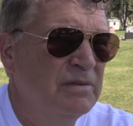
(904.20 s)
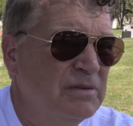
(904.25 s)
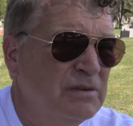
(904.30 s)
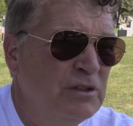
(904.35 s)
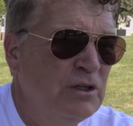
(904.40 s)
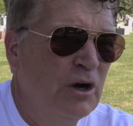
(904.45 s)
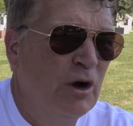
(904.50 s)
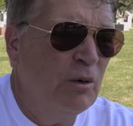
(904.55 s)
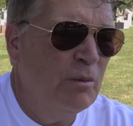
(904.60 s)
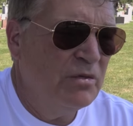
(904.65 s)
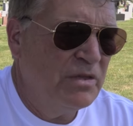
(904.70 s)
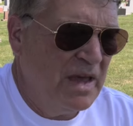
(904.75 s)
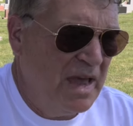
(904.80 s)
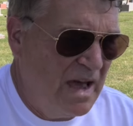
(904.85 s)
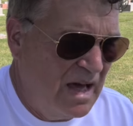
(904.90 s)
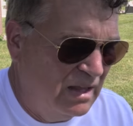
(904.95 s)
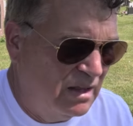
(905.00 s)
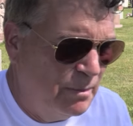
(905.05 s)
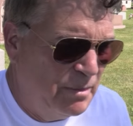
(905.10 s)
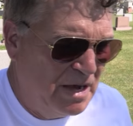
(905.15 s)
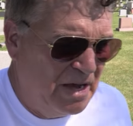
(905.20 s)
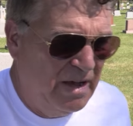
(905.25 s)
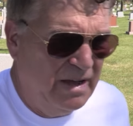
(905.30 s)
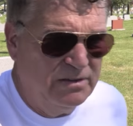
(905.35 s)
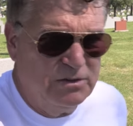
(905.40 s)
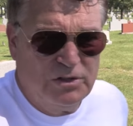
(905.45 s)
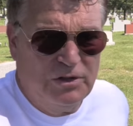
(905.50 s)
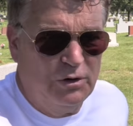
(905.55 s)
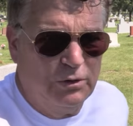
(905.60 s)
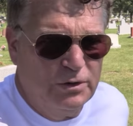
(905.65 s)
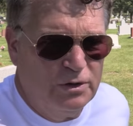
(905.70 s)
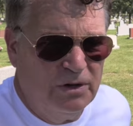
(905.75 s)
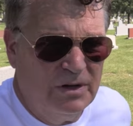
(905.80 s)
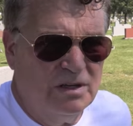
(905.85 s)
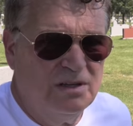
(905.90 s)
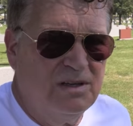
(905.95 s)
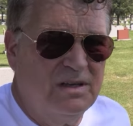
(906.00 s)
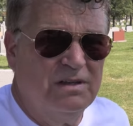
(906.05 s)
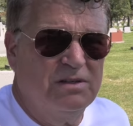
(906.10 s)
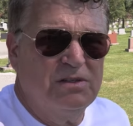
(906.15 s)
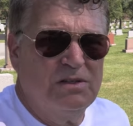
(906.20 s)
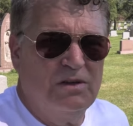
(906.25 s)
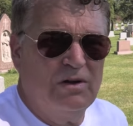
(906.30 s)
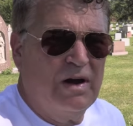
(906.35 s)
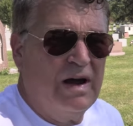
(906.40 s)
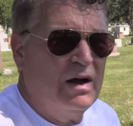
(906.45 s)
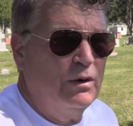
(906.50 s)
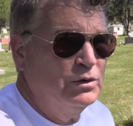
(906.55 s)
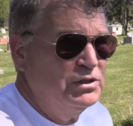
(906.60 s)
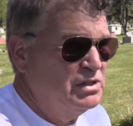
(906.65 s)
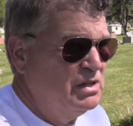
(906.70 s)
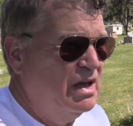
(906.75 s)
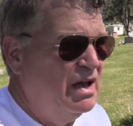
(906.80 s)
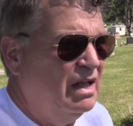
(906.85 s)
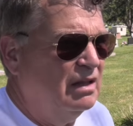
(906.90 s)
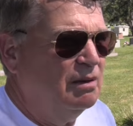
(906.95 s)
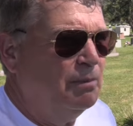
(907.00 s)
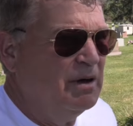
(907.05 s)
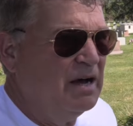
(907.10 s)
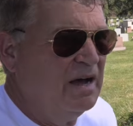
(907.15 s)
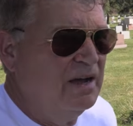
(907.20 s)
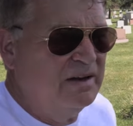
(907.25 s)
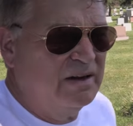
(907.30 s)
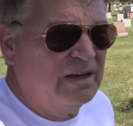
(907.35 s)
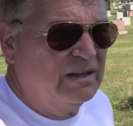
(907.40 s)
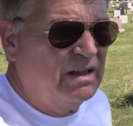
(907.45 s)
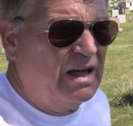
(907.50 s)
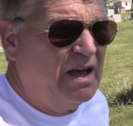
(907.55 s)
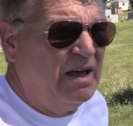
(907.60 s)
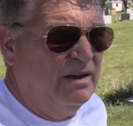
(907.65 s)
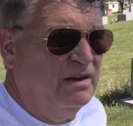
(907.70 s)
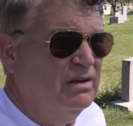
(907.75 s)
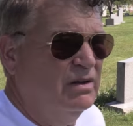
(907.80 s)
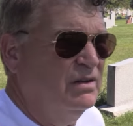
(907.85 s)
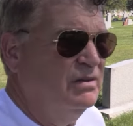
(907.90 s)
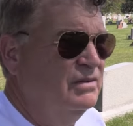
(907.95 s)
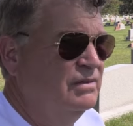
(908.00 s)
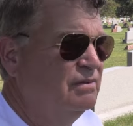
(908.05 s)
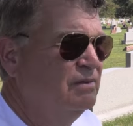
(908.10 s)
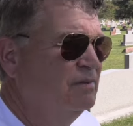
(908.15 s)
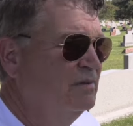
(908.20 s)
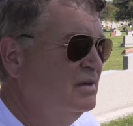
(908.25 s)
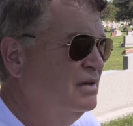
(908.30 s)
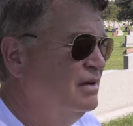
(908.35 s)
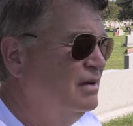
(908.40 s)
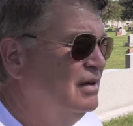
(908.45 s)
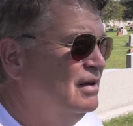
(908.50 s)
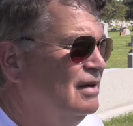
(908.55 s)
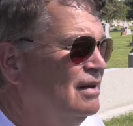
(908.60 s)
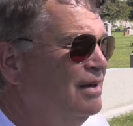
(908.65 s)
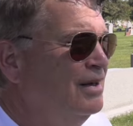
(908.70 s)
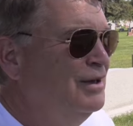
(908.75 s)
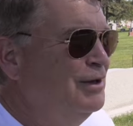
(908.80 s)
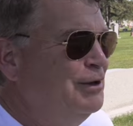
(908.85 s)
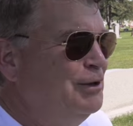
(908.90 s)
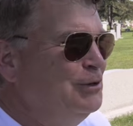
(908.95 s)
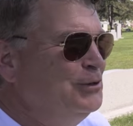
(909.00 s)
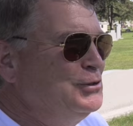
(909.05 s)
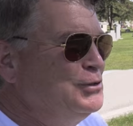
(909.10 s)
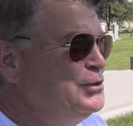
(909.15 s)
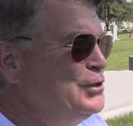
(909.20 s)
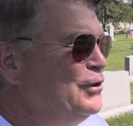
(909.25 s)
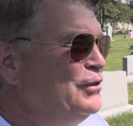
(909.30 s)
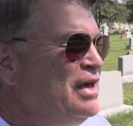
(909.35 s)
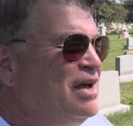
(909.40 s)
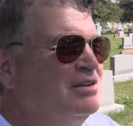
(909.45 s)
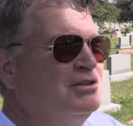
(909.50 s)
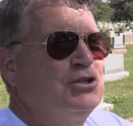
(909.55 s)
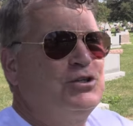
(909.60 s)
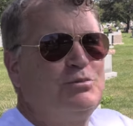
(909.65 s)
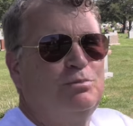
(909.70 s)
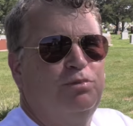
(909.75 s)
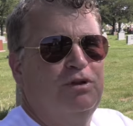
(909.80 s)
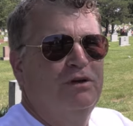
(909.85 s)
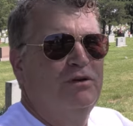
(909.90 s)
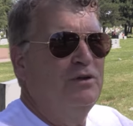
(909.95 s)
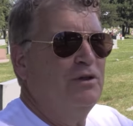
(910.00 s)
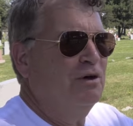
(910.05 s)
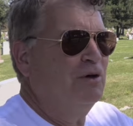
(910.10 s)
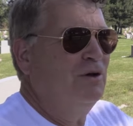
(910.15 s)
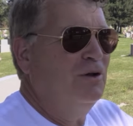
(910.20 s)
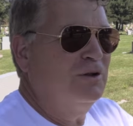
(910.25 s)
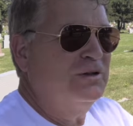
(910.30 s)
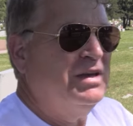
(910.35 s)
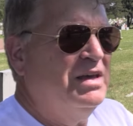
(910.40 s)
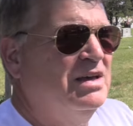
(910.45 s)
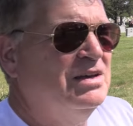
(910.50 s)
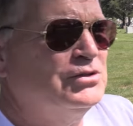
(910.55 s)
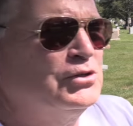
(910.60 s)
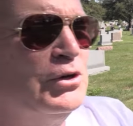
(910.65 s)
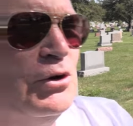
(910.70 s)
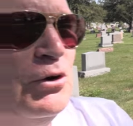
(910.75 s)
you know, the alibi is no good because, you know, I was the alibi and I lied. So that just blew the whole case